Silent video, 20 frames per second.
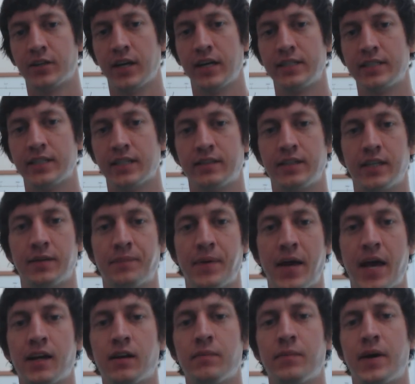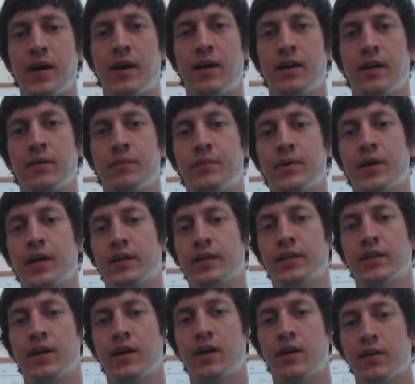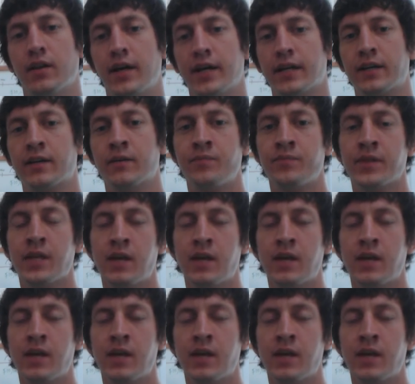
crazy to think back about it, but you know, like